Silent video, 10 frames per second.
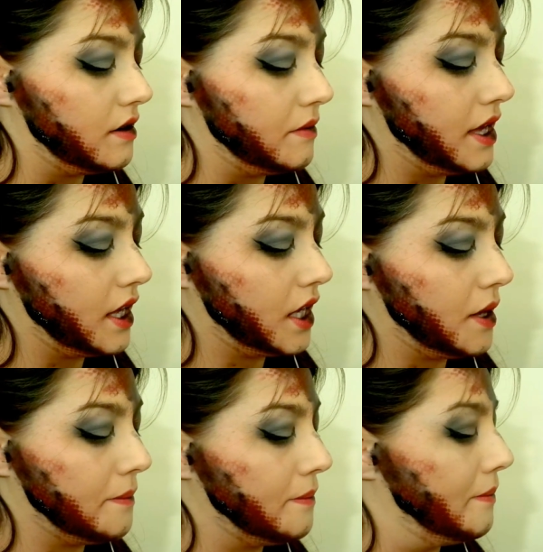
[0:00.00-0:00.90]
and make
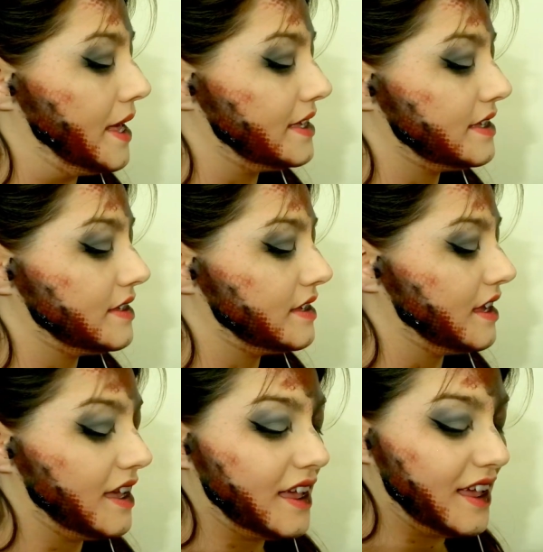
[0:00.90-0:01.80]
a mess.
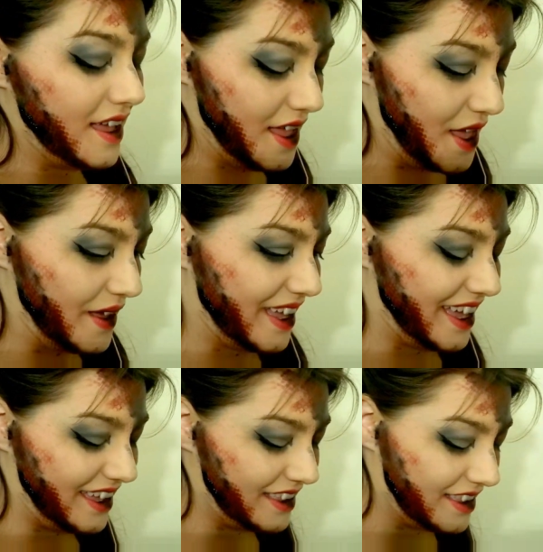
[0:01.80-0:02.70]
Okay.